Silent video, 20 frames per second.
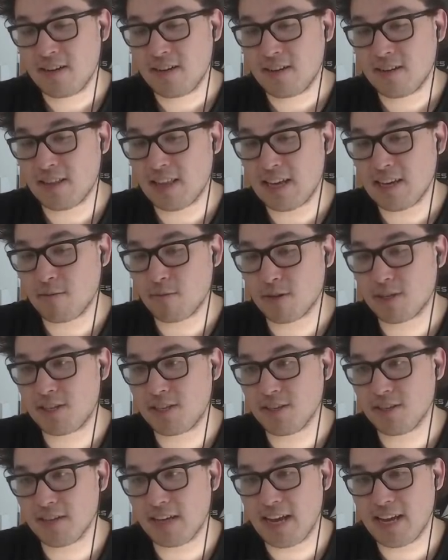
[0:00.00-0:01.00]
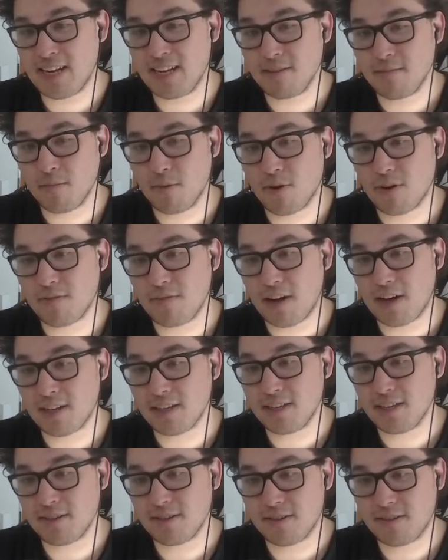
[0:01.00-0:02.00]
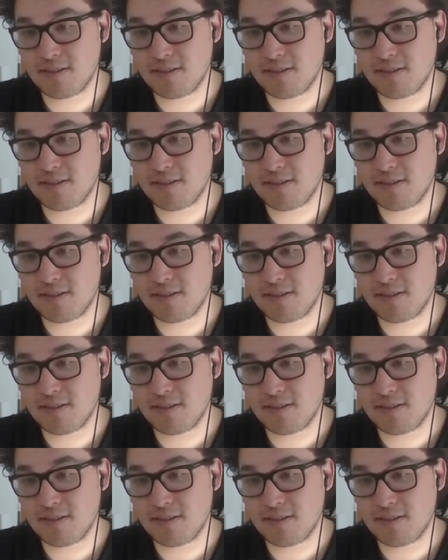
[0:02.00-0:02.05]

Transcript: Like, we're still gaining more value.